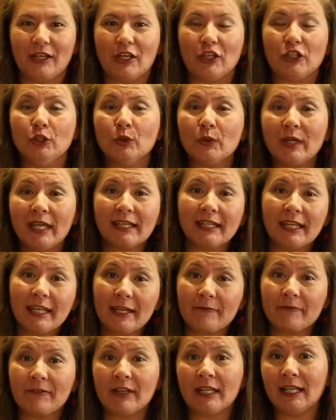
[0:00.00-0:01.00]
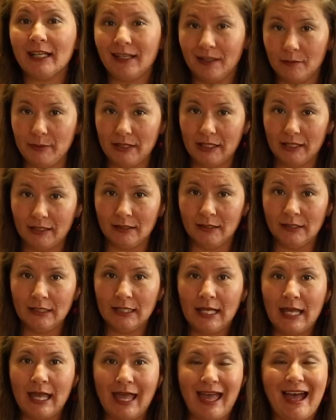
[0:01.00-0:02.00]
You can get vanilla bean
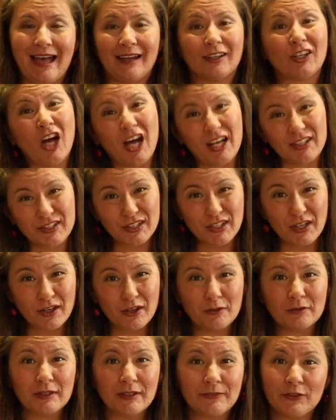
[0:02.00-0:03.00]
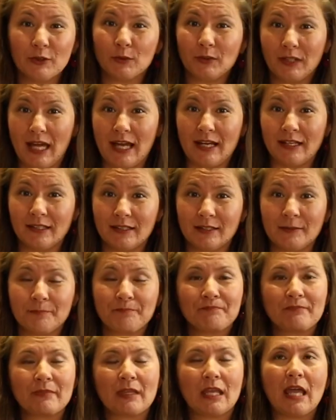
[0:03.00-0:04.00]
at Costco if you'd like.
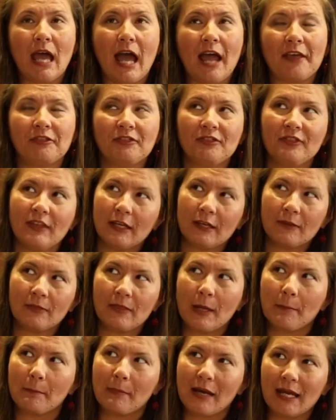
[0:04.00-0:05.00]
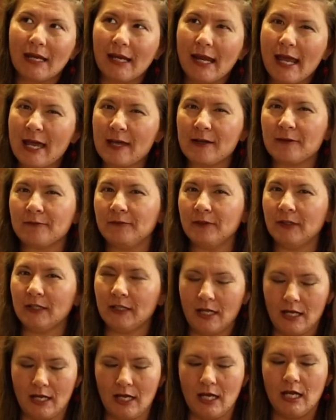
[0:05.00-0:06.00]
I think they might have
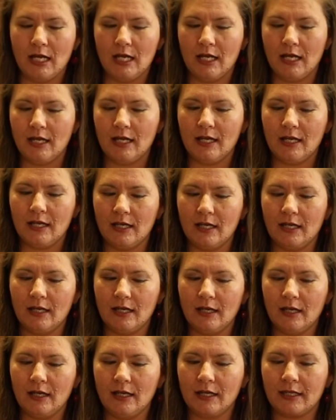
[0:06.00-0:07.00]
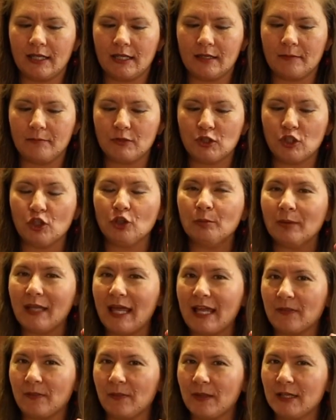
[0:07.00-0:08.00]
a tube
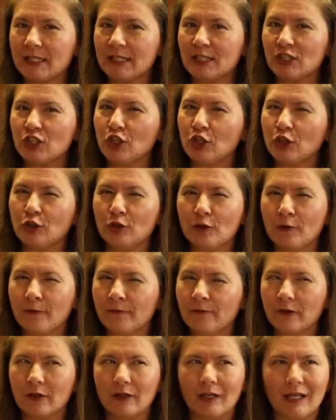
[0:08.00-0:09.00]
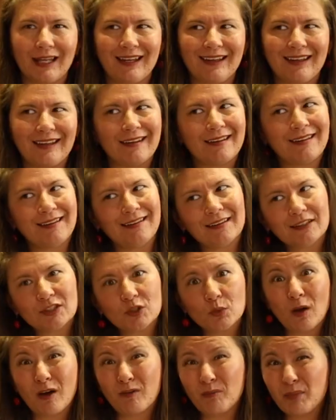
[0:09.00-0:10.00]
like this, 2 for like
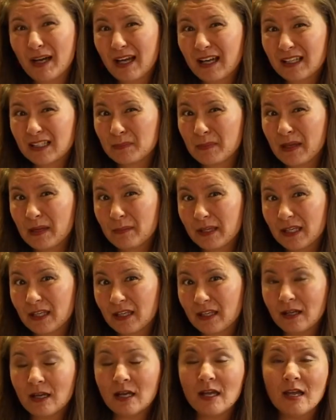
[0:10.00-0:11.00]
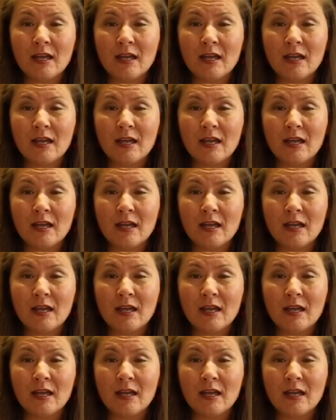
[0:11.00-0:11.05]
12 bucks maybe.